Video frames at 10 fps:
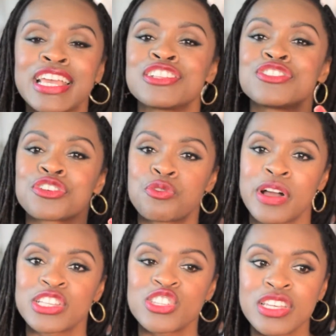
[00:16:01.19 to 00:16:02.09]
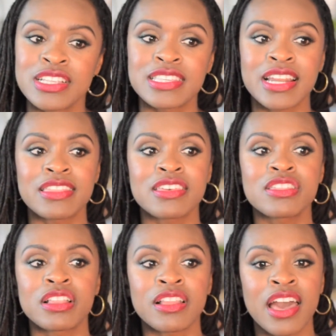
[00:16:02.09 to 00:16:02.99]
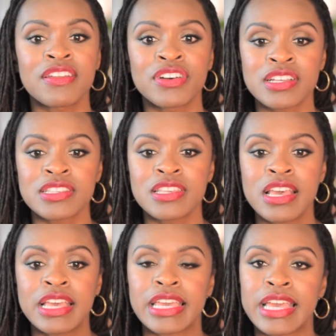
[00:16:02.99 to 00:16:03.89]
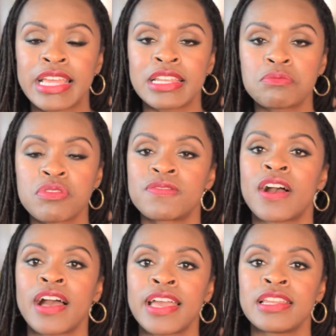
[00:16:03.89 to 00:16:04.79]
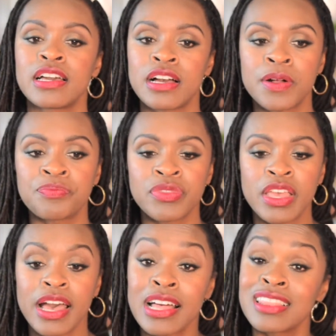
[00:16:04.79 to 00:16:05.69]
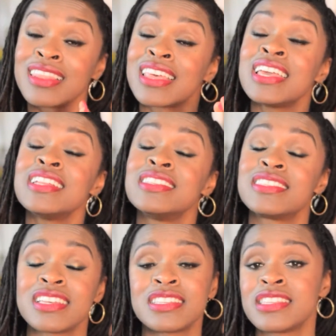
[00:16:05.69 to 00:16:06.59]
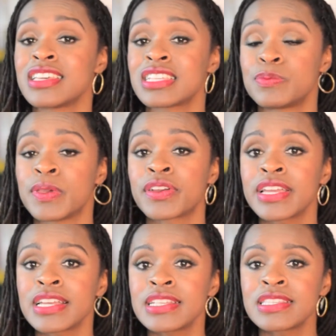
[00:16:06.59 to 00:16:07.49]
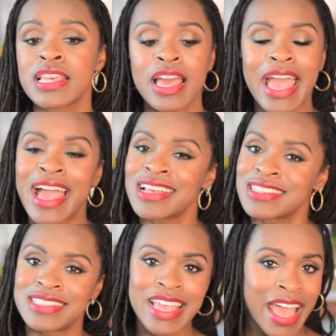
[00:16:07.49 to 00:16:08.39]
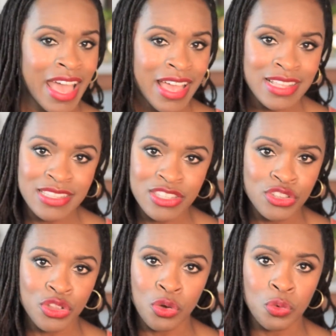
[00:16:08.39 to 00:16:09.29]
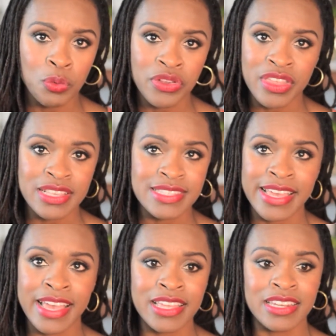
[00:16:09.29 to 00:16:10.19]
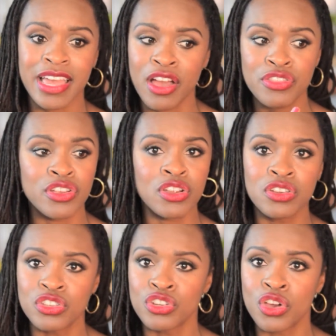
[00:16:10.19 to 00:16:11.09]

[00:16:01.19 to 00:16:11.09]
answer questions, and I think a lot of us can provide a lens into the experience. Ask dads, where they stand and how they're,